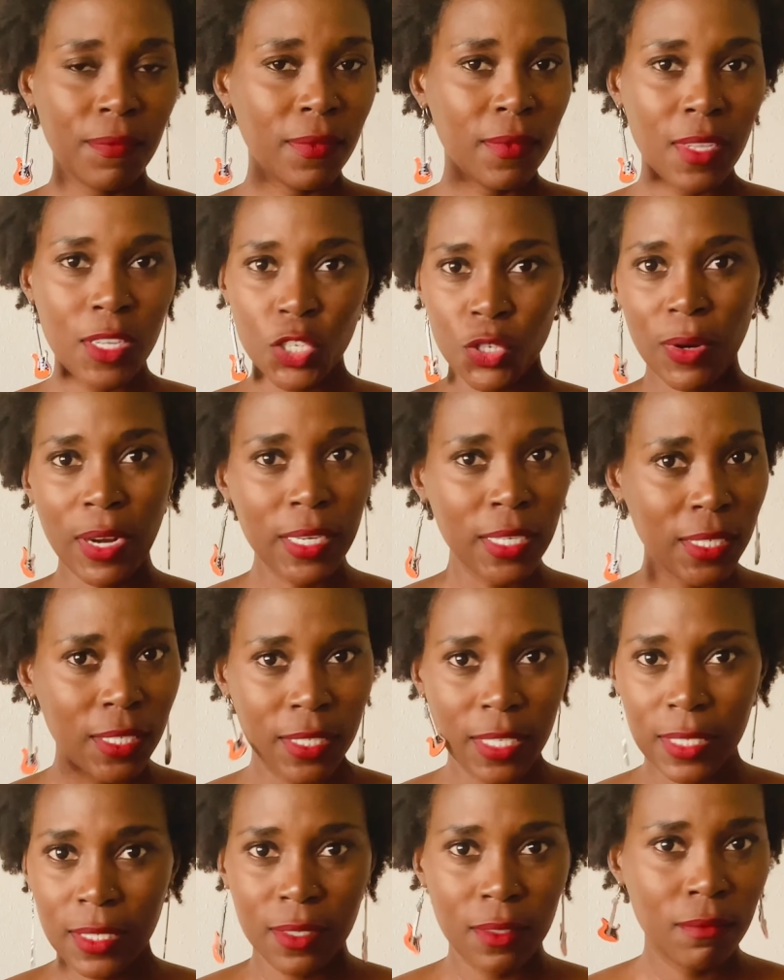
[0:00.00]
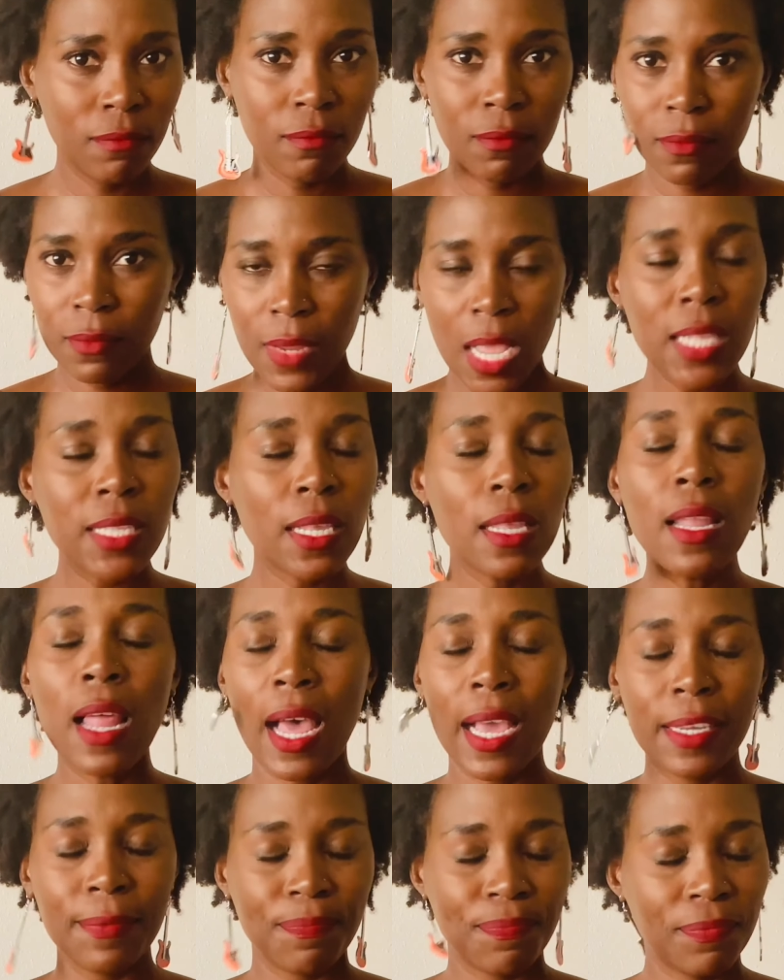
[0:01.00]
They try to, it's a
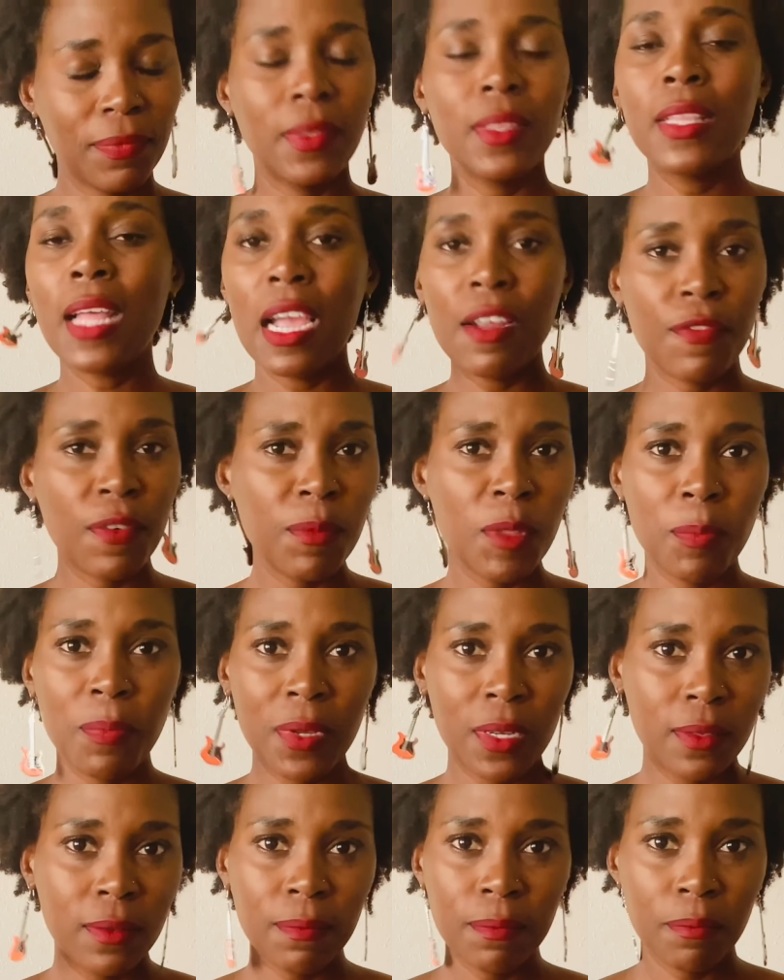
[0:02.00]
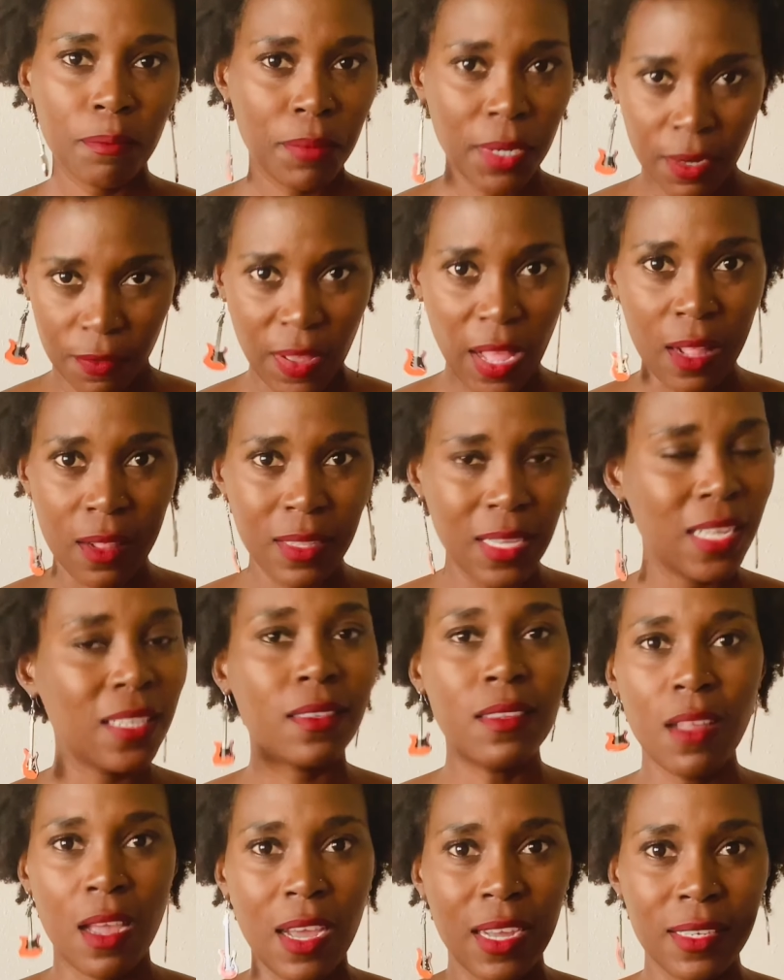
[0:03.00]
lie. Lie from the pit, pit of hell. It's
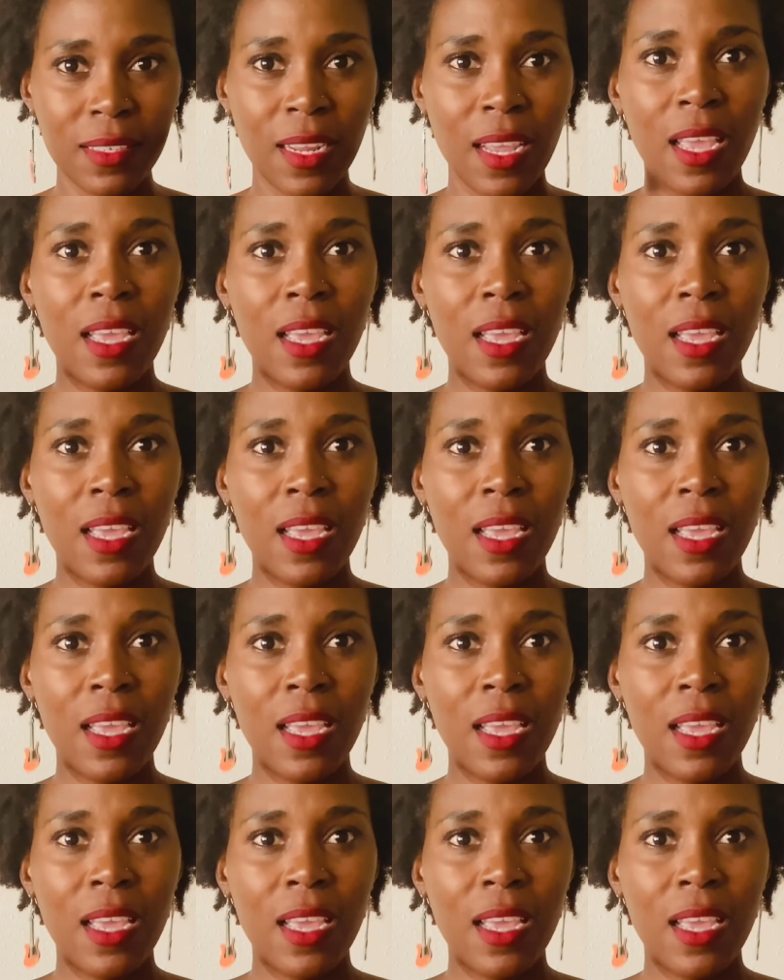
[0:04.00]
not.